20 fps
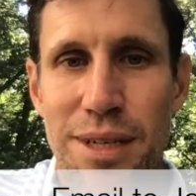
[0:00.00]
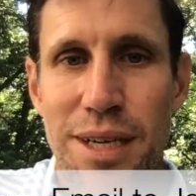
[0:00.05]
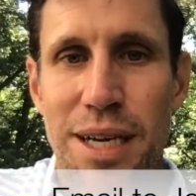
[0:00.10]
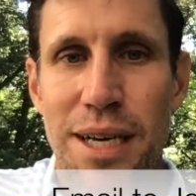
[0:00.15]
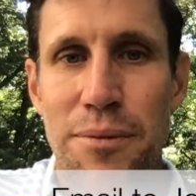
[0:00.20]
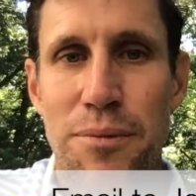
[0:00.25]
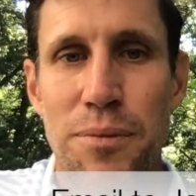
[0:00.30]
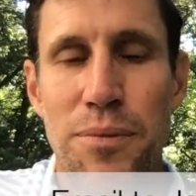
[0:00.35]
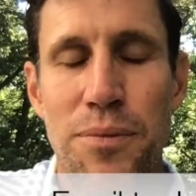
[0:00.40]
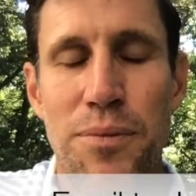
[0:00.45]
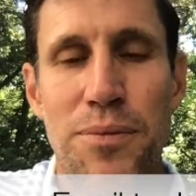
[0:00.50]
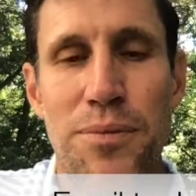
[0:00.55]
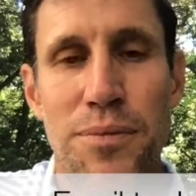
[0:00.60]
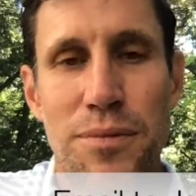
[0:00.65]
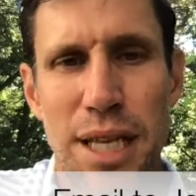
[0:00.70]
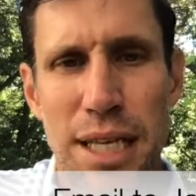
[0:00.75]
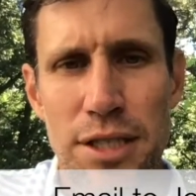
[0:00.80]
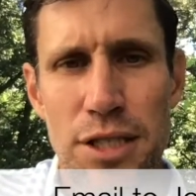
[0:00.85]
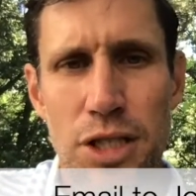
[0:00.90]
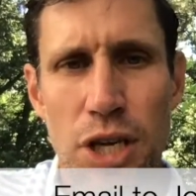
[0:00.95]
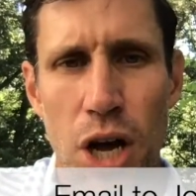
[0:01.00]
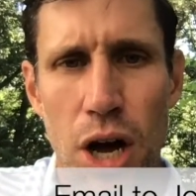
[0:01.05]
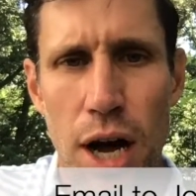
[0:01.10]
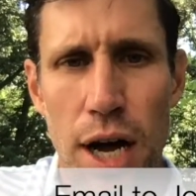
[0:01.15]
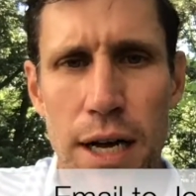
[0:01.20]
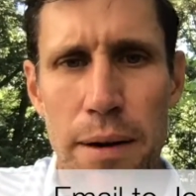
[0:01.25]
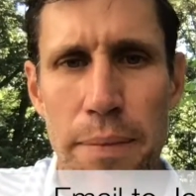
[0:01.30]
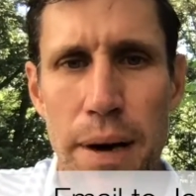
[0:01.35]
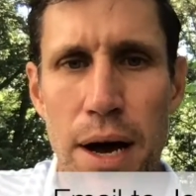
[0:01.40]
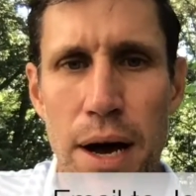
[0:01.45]
And let's
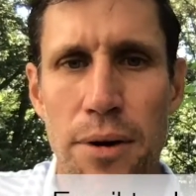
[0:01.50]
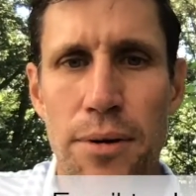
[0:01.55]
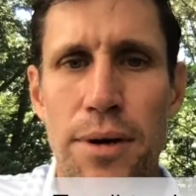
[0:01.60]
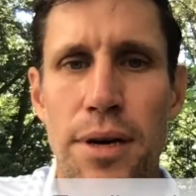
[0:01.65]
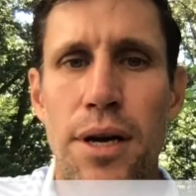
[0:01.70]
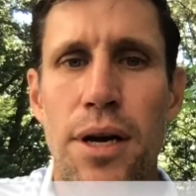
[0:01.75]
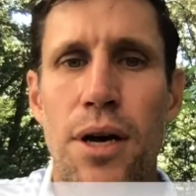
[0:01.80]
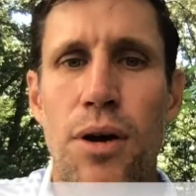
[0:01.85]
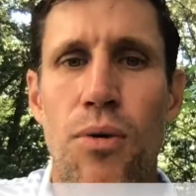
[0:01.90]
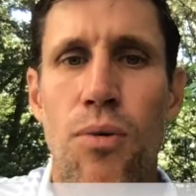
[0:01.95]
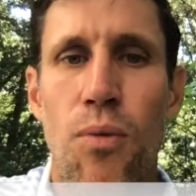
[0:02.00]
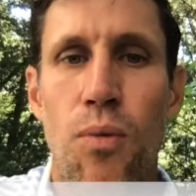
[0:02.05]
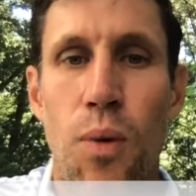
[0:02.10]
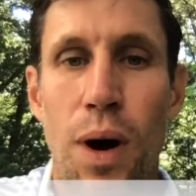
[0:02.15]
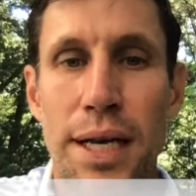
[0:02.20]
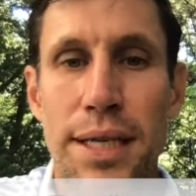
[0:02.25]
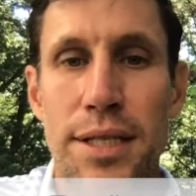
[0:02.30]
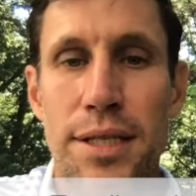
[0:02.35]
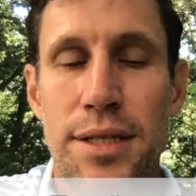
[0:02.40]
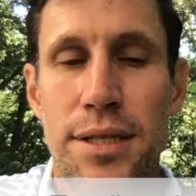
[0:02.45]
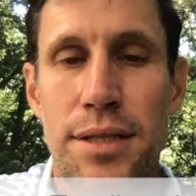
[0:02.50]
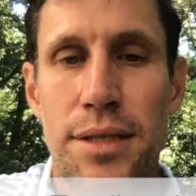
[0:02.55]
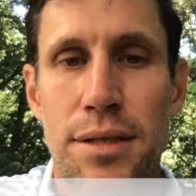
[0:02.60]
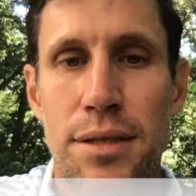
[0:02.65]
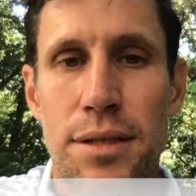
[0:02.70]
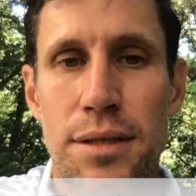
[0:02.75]
talk about what's